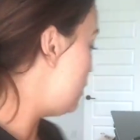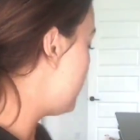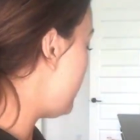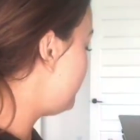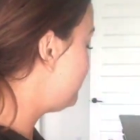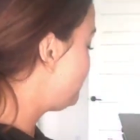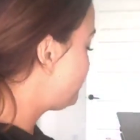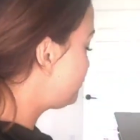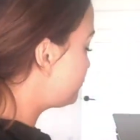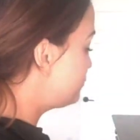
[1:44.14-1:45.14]
okay.
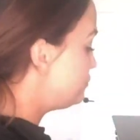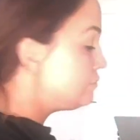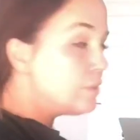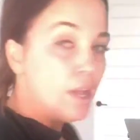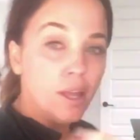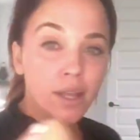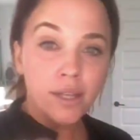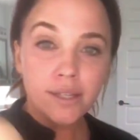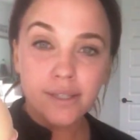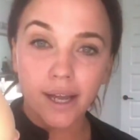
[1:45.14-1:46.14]

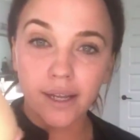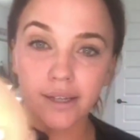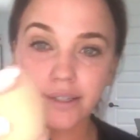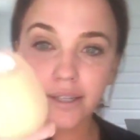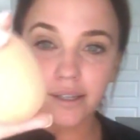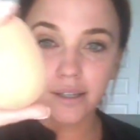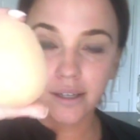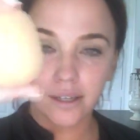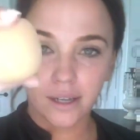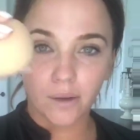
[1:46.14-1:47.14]
Second,
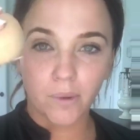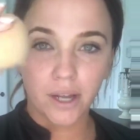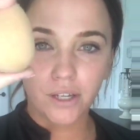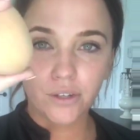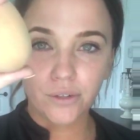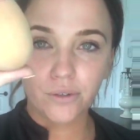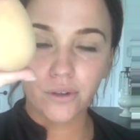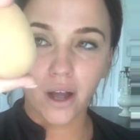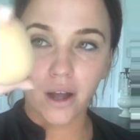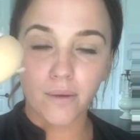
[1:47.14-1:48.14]
I want
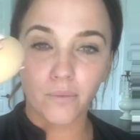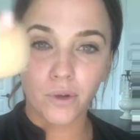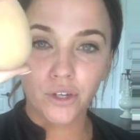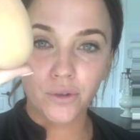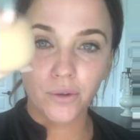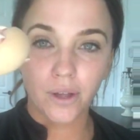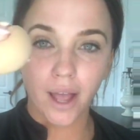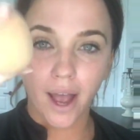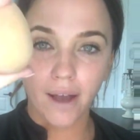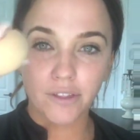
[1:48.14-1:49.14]
you, when you
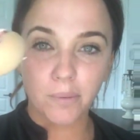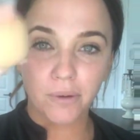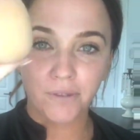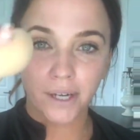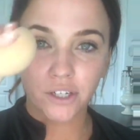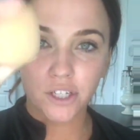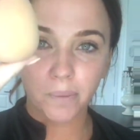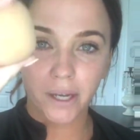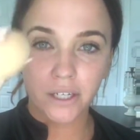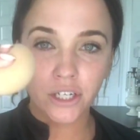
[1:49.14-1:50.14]
have the Perfector
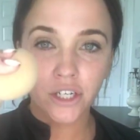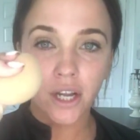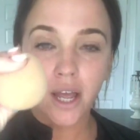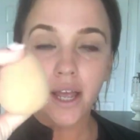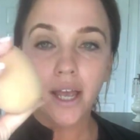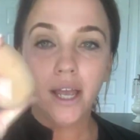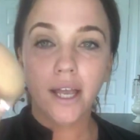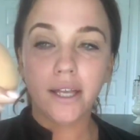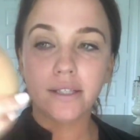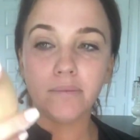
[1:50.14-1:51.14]
sponge,
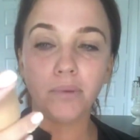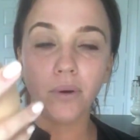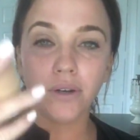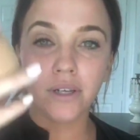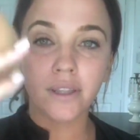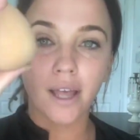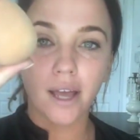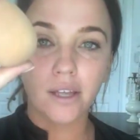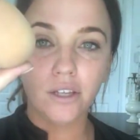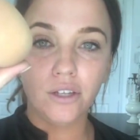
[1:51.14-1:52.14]
it's important
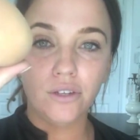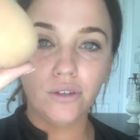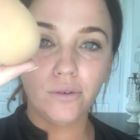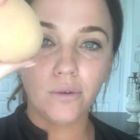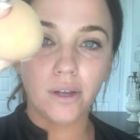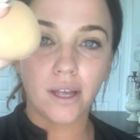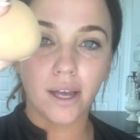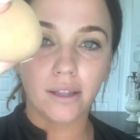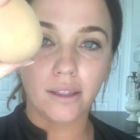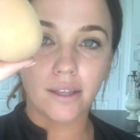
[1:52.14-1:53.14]
that you
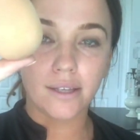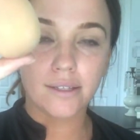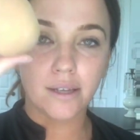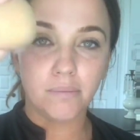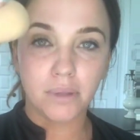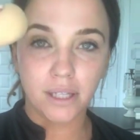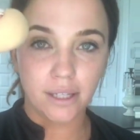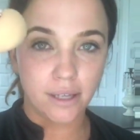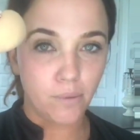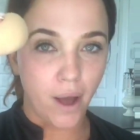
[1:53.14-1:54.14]
get this
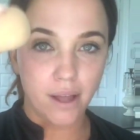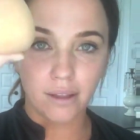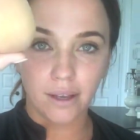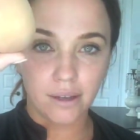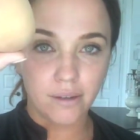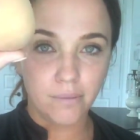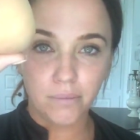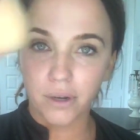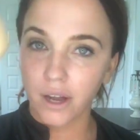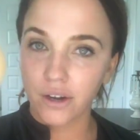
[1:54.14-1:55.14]
completely wet. Like,
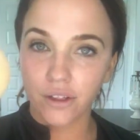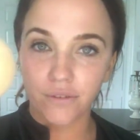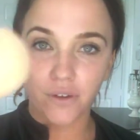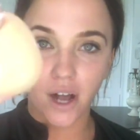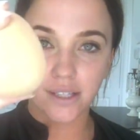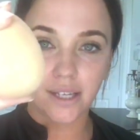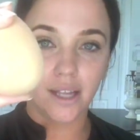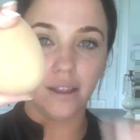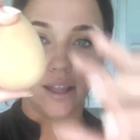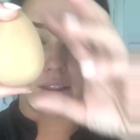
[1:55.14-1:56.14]
put it under the faucet and